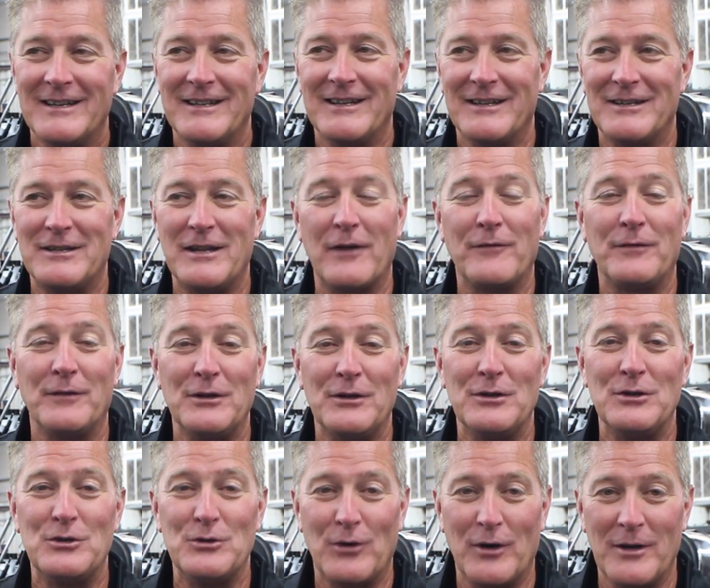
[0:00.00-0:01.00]

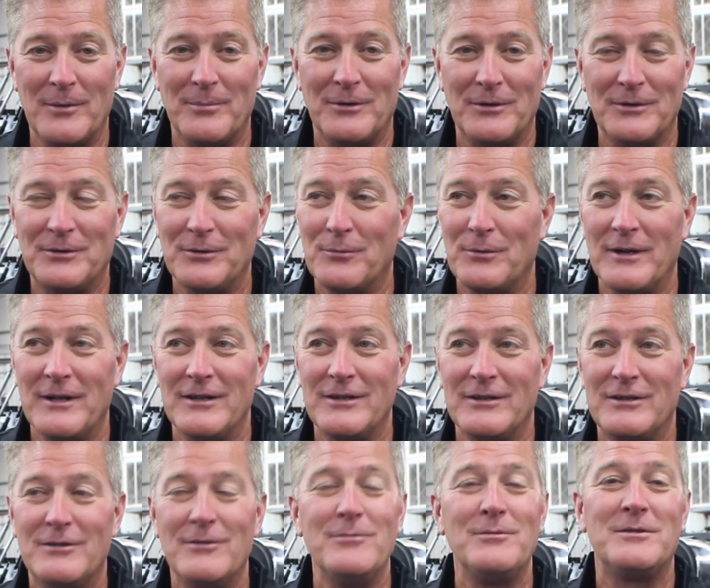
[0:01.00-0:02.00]
definitely enjoyable to
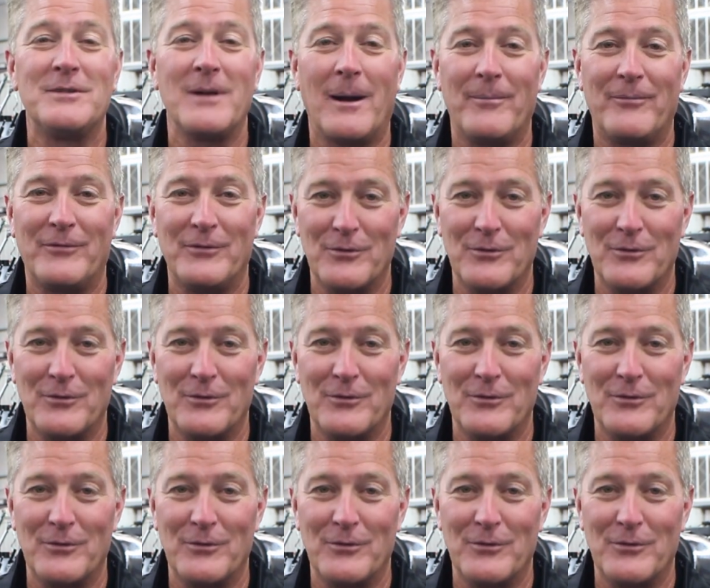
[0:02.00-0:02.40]
win two top